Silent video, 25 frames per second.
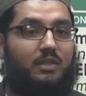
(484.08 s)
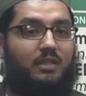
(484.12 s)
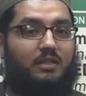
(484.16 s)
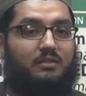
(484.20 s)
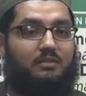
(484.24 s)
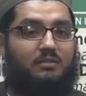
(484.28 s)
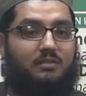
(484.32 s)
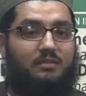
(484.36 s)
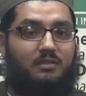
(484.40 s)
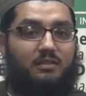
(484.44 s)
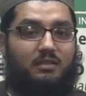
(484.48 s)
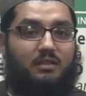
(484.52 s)

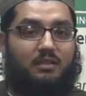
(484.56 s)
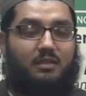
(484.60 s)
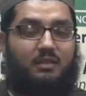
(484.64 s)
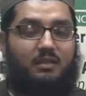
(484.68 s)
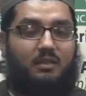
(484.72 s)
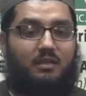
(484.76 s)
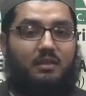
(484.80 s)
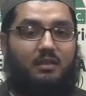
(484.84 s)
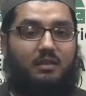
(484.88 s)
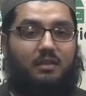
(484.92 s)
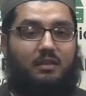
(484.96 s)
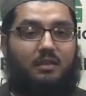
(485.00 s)
things.
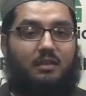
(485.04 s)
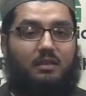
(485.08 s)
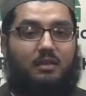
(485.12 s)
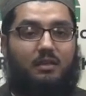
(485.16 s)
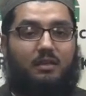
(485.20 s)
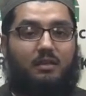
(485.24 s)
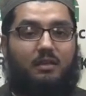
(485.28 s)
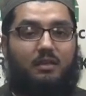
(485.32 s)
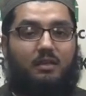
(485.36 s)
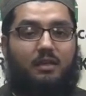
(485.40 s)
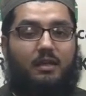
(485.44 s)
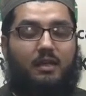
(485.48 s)

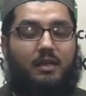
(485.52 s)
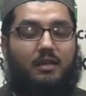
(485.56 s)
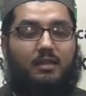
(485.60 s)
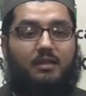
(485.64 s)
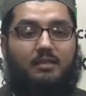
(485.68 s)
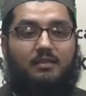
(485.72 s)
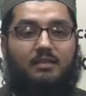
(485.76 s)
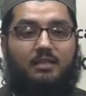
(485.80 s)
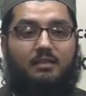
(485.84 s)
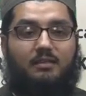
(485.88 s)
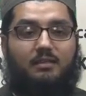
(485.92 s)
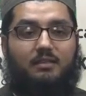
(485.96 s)
And
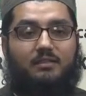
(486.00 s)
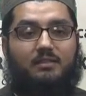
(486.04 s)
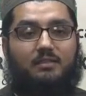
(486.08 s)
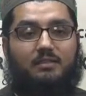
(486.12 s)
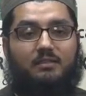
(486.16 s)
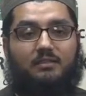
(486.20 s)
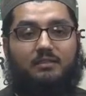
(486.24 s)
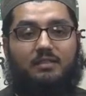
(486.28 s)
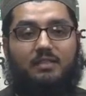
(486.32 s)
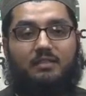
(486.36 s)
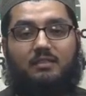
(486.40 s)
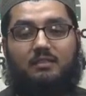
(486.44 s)
he said, this
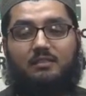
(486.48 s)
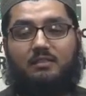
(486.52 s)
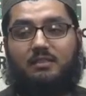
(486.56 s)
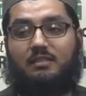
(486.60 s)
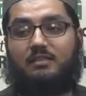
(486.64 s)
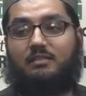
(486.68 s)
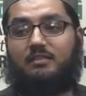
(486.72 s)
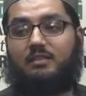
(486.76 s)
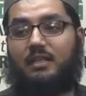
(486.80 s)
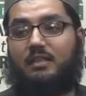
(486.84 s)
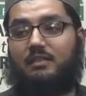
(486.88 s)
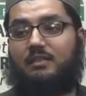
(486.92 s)
is
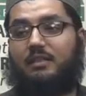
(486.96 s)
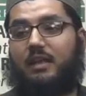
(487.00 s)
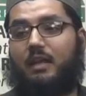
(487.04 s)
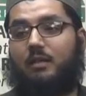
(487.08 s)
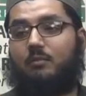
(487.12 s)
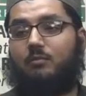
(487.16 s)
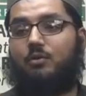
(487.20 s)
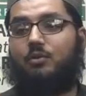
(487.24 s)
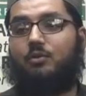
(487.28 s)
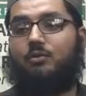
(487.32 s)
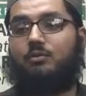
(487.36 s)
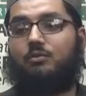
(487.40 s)
the state that
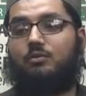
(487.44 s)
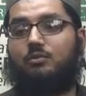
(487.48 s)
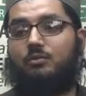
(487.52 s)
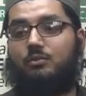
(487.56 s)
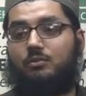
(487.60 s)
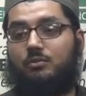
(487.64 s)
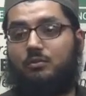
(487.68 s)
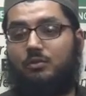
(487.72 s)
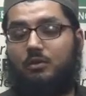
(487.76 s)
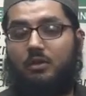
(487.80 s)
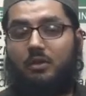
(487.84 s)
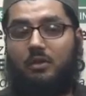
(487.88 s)
I'm going
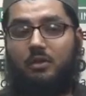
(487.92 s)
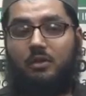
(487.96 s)
through.